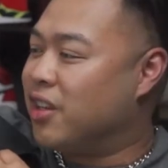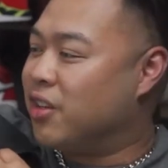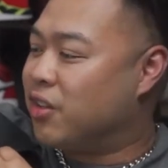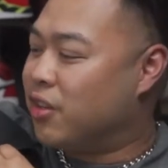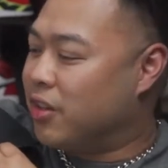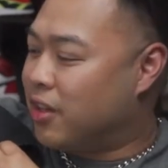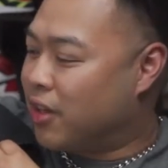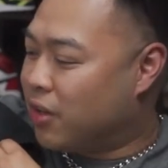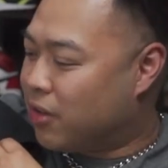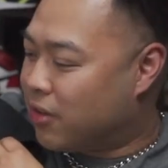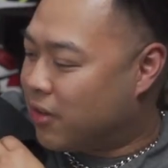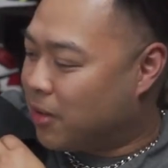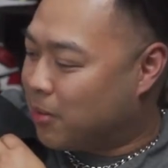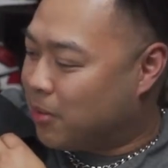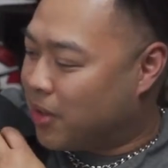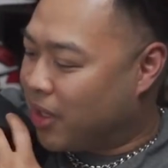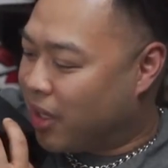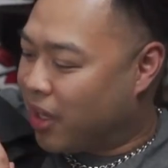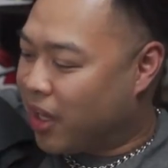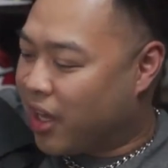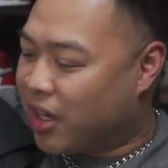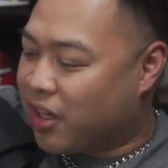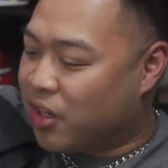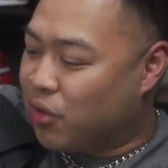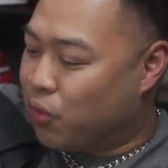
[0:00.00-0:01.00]
So that's something
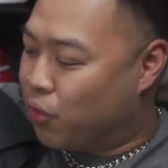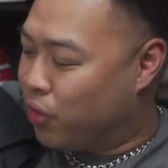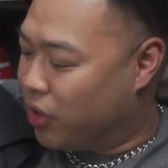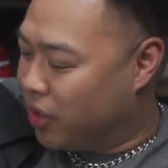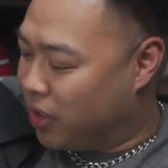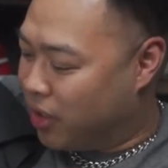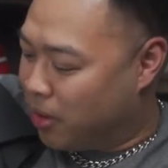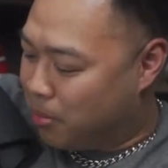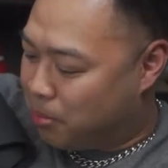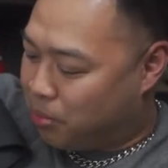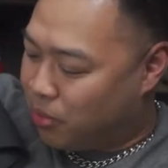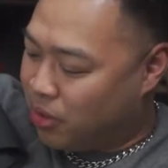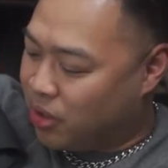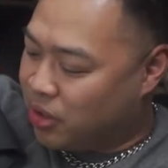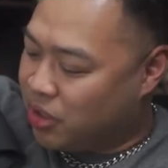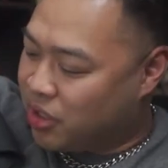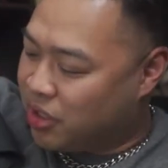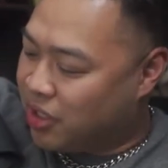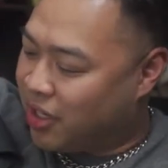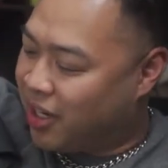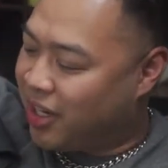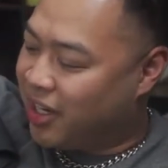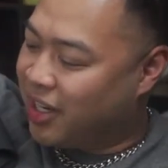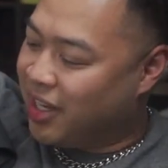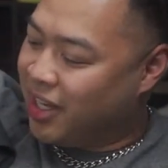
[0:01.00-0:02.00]
I can really
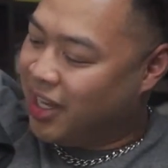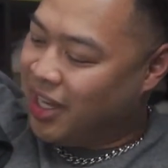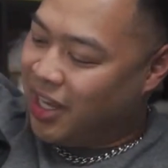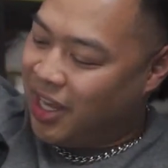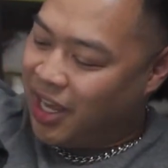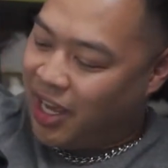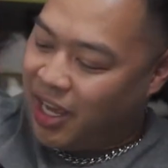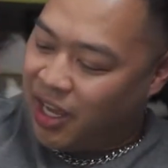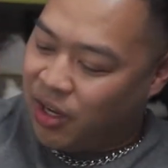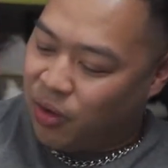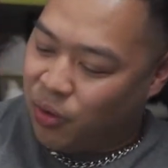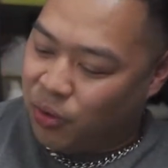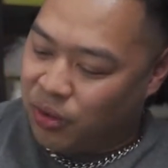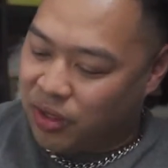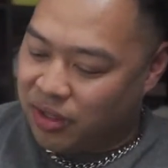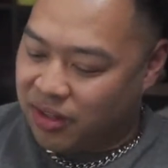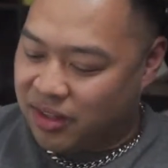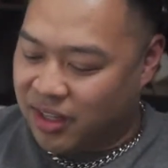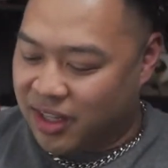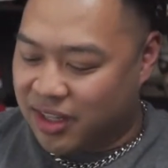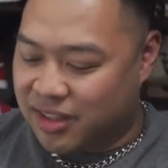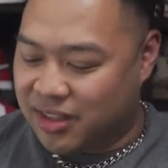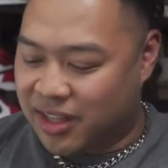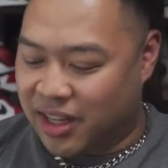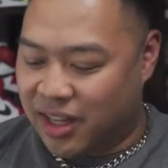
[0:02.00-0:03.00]
appreciate, and all the
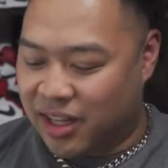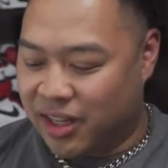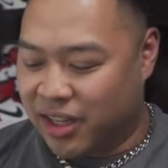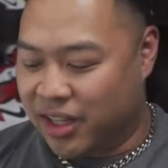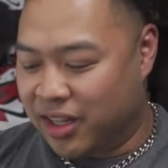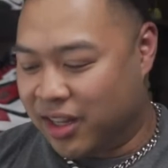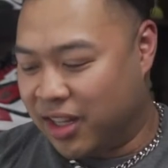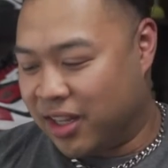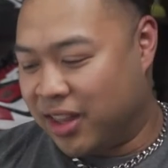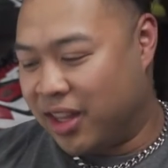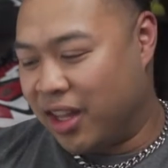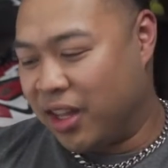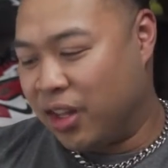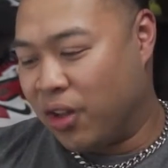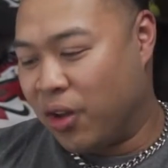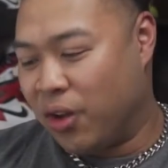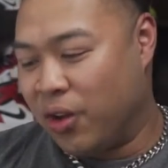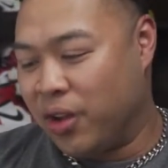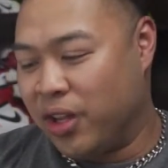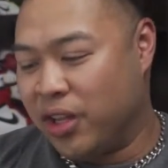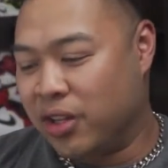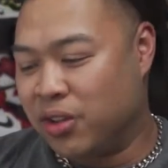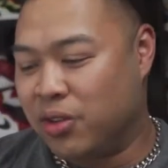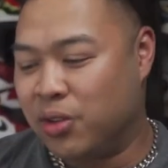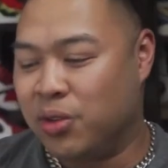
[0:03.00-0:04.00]
detailing that they go
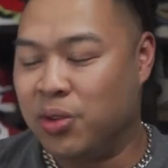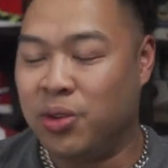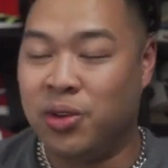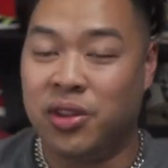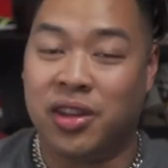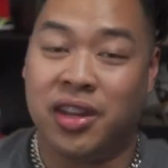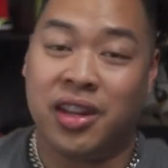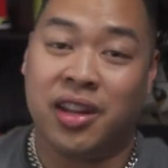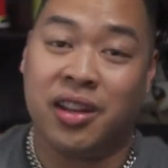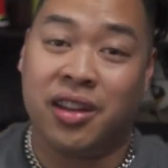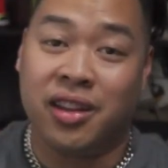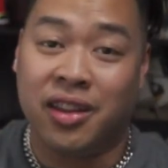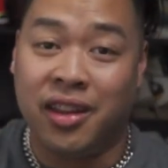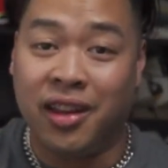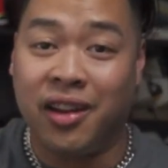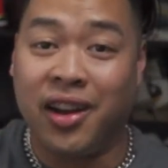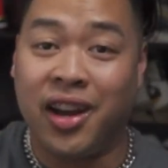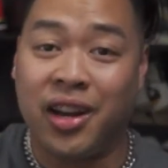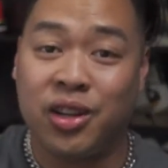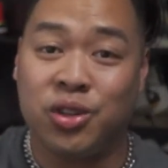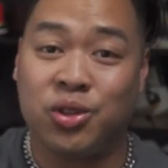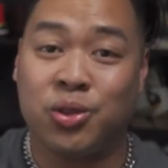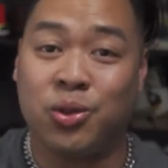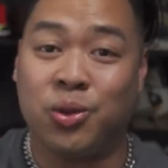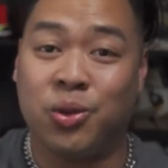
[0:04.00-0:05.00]
into their
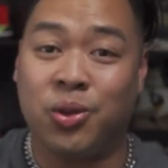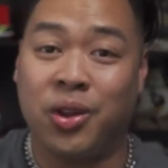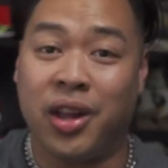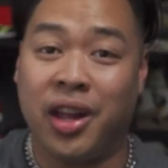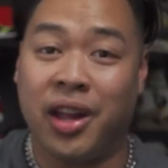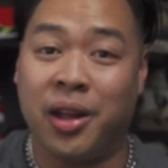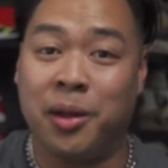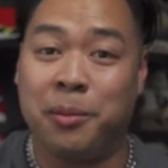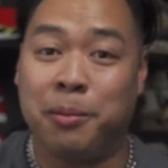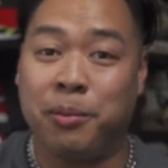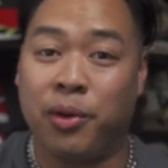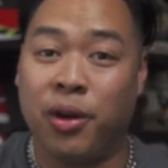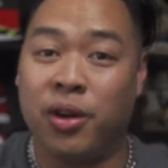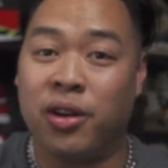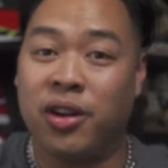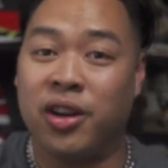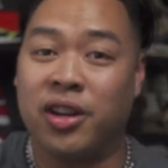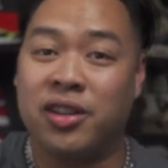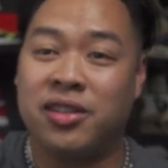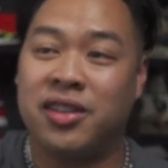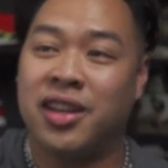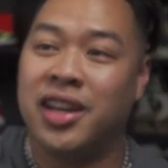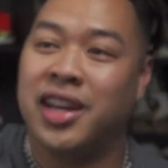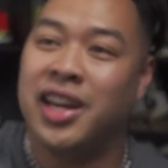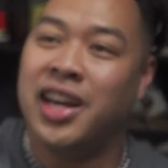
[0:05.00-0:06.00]
actual
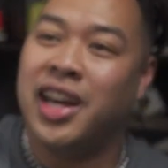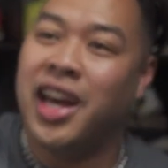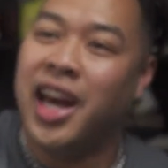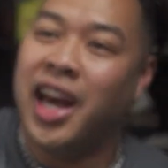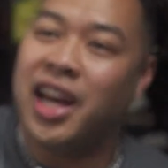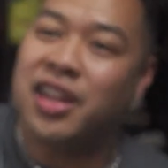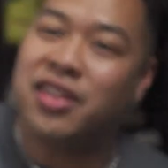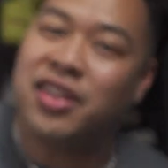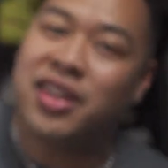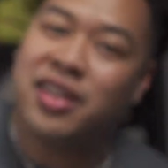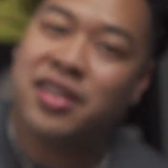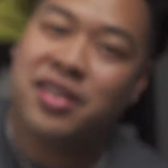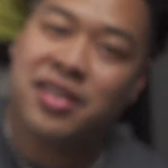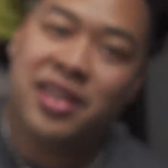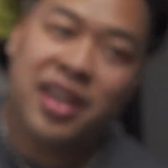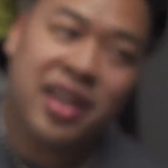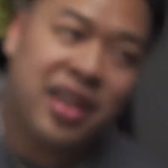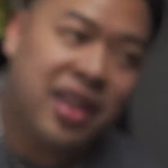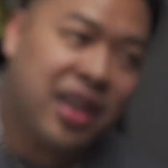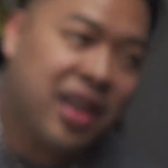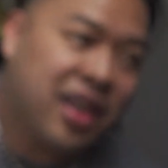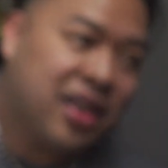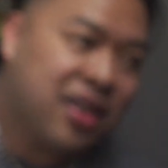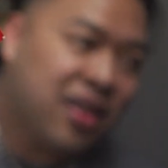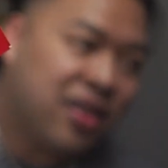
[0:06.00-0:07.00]
products. As you can see
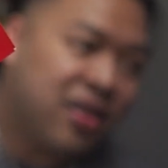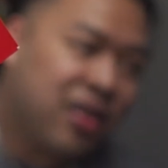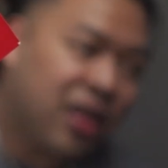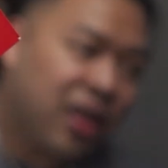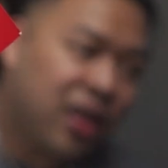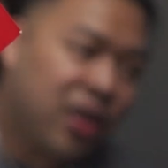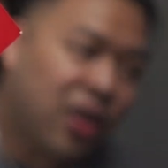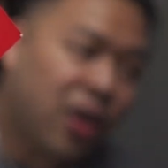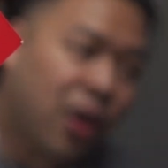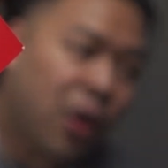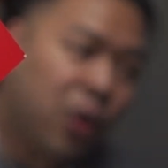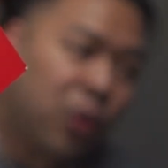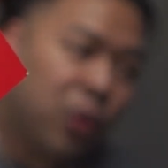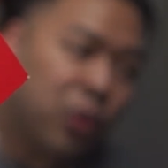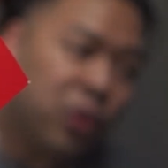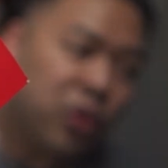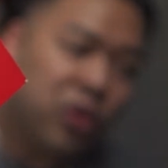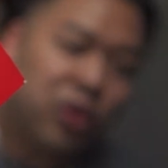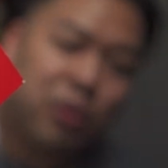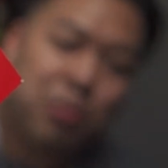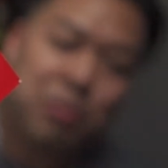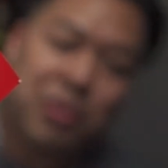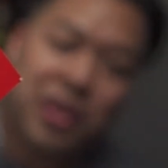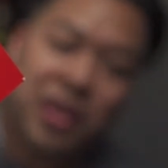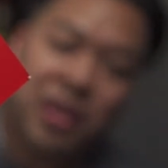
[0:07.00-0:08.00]
there's like a whole
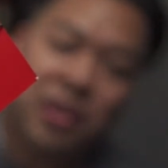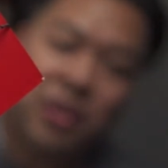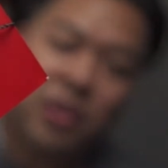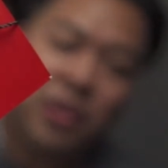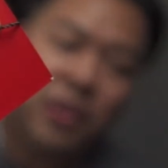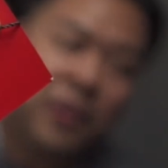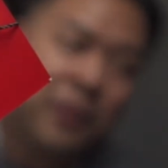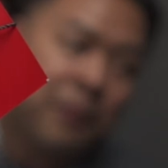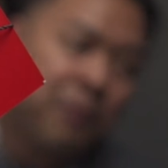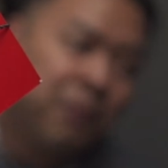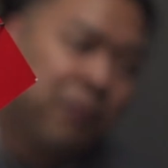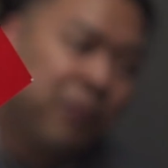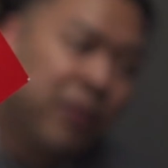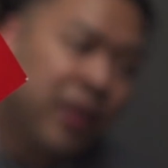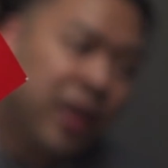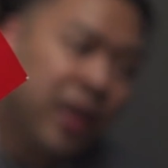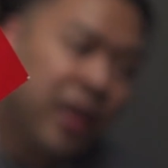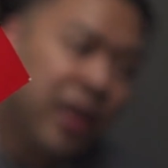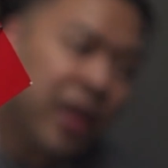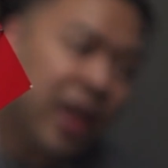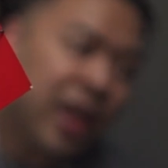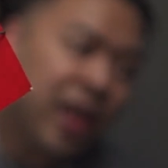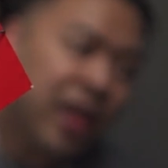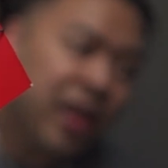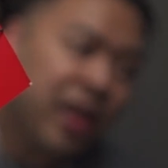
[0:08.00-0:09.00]
spiel
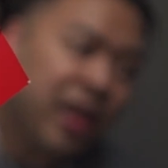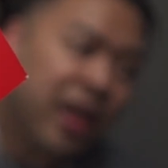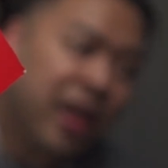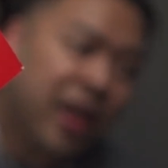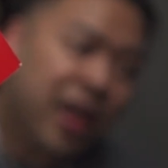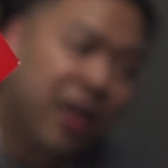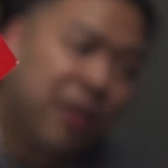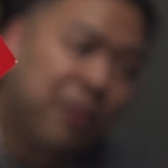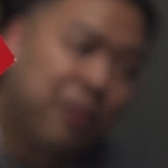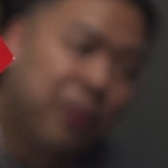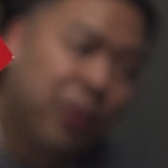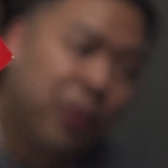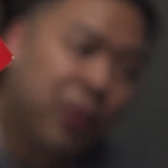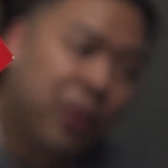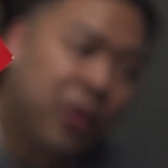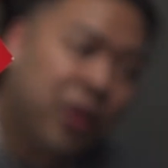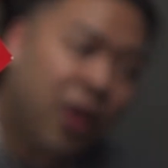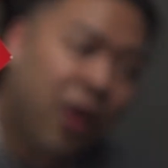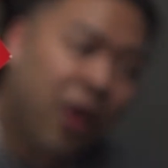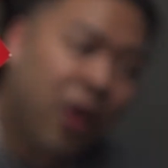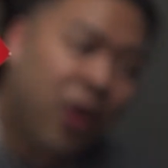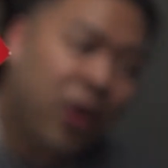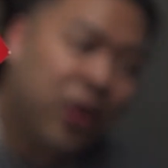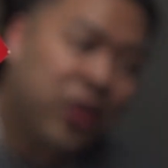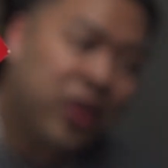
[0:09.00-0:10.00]
that they have put
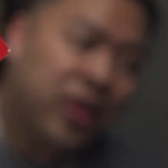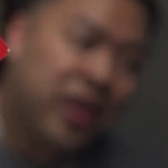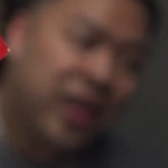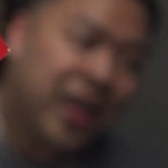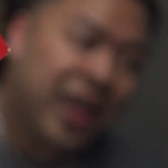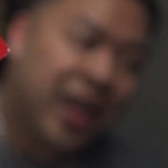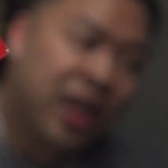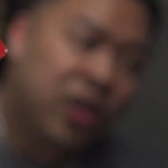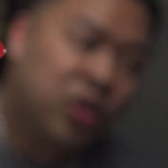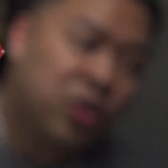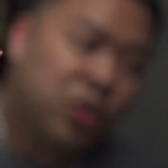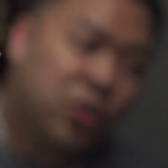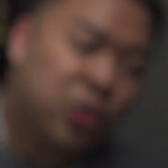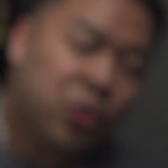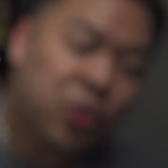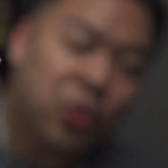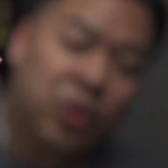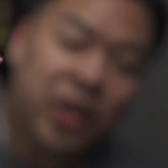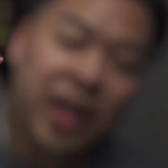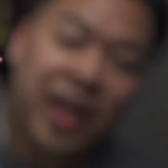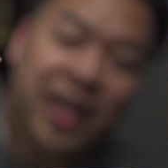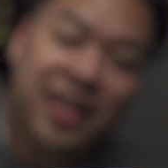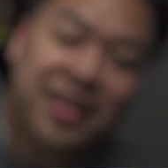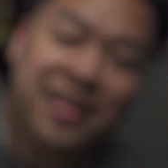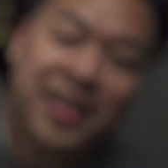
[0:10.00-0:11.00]
on the actual
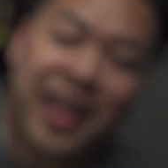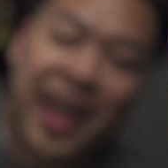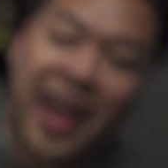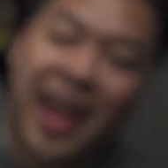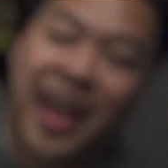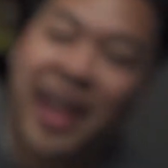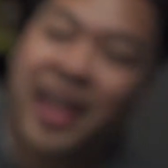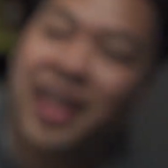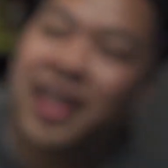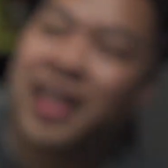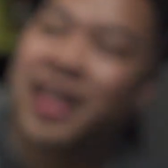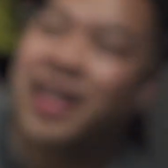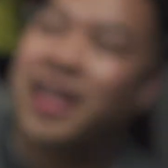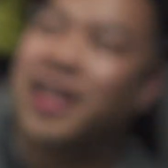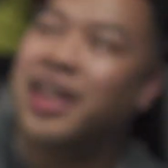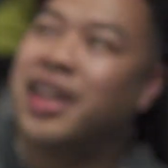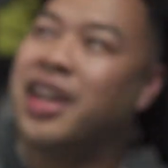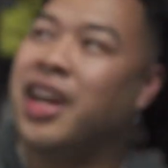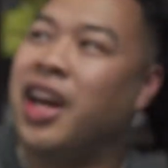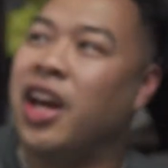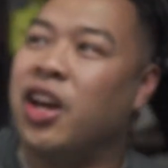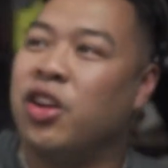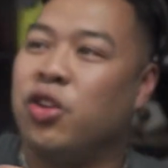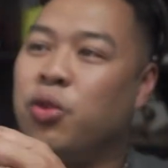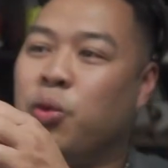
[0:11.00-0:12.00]
tag
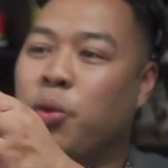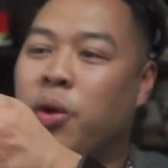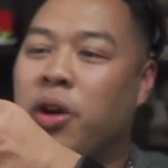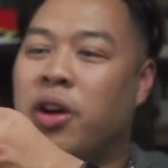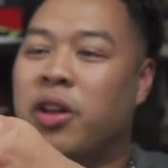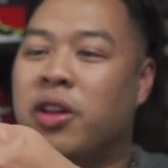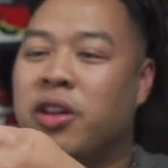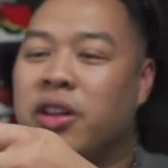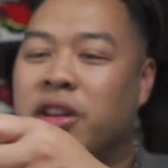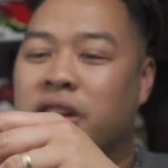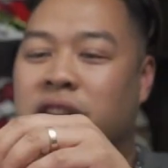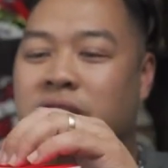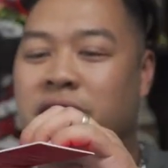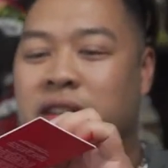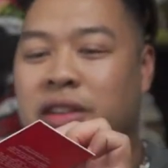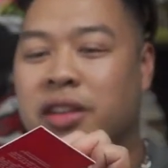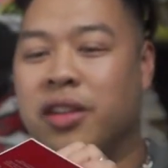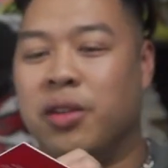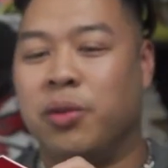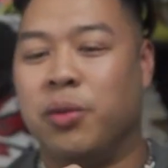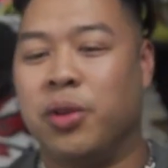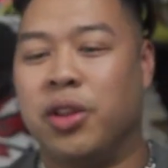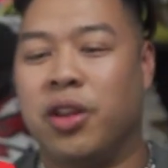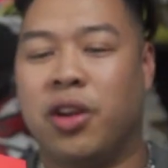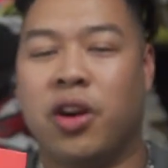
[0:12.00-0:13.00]
as well
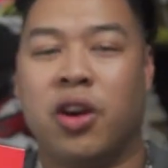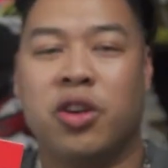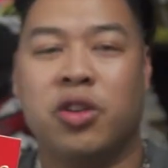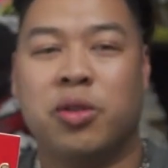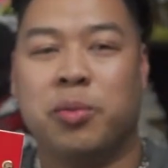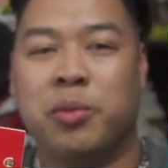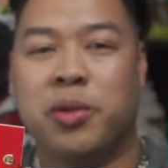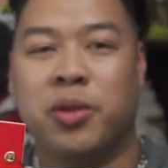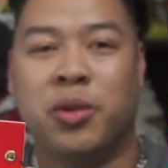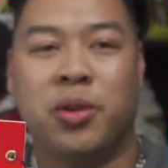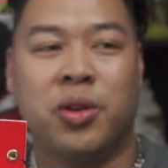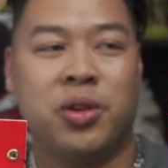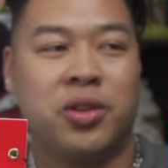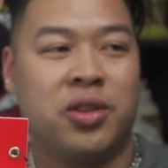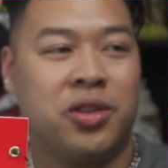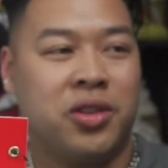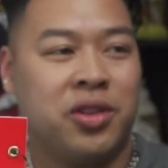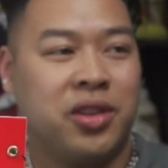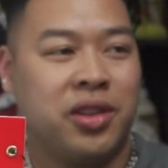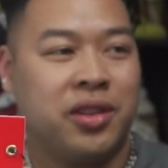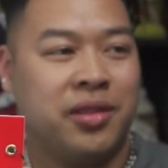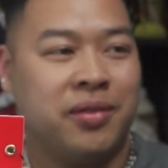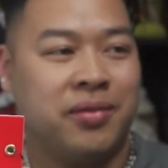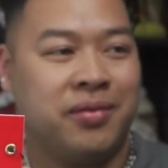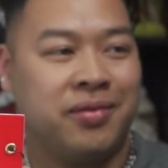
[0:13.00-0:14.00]
with Cosmonauts.